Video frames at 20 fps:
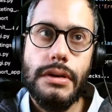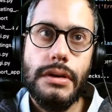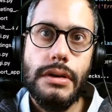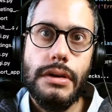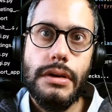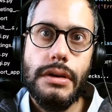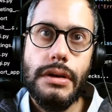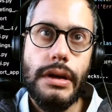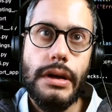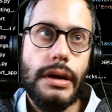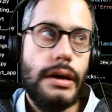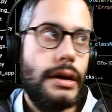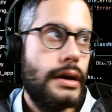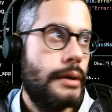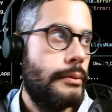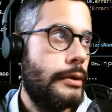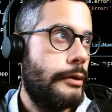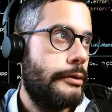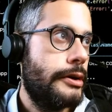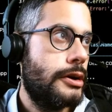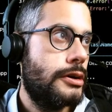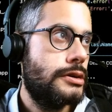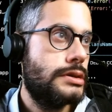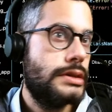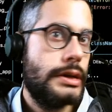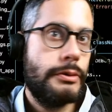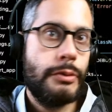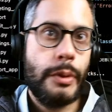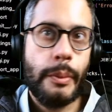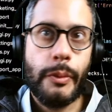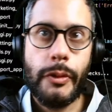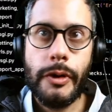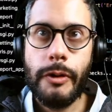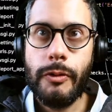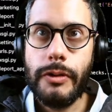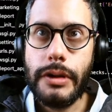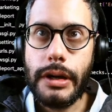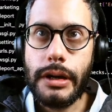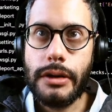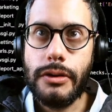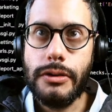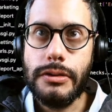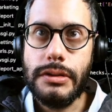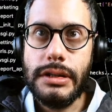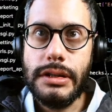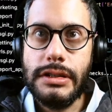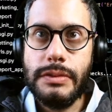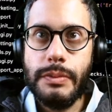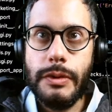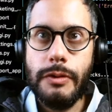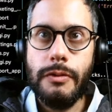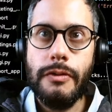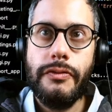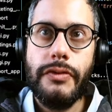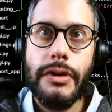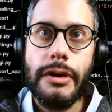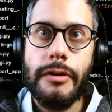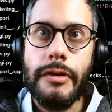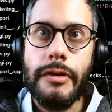Yeah, I'm having a hard time remembering what that code does, but we'll figure it